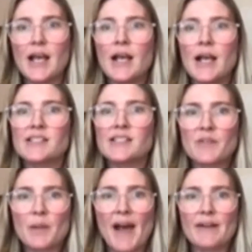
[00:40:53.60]

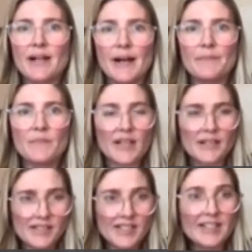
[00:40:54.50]
something about
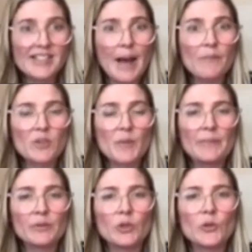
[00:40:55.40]
sitting down with the
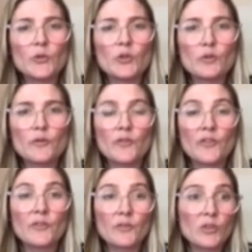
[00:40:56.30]
people who you've
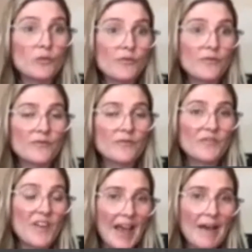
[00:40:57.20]

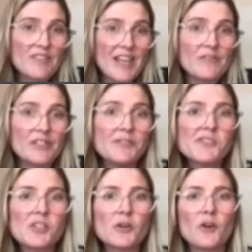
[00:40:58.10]
have the
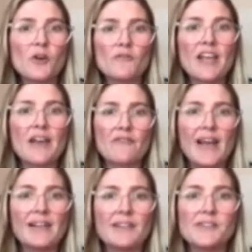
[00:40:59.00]
evidence of their
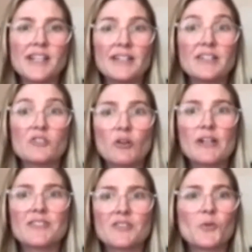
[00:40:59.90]
failures and
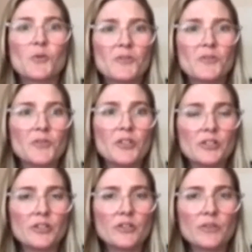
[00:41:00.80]
trying to talk through,
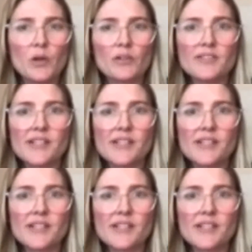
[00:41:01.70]
you know, the policy